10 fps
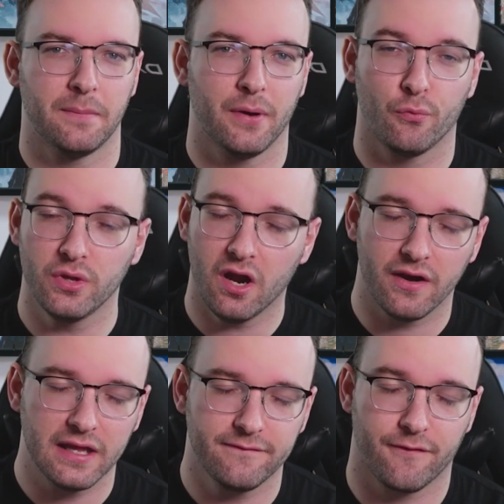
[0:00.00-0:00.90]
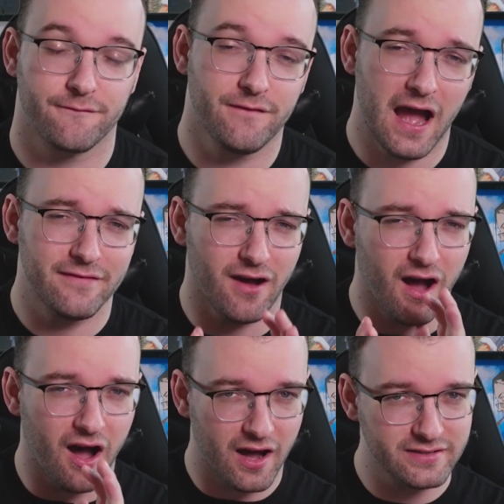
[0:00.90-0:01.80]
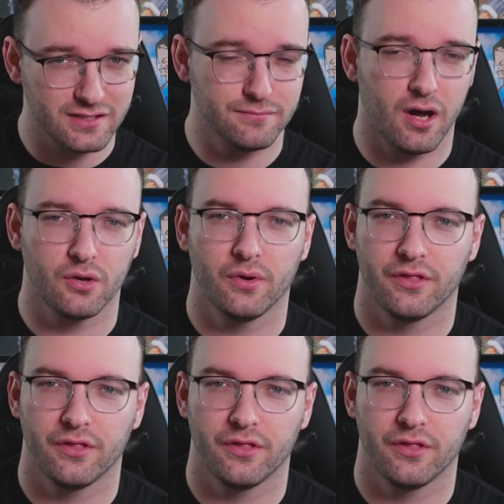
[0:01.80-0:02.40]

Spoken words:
But we are in for 5 awesome manhwa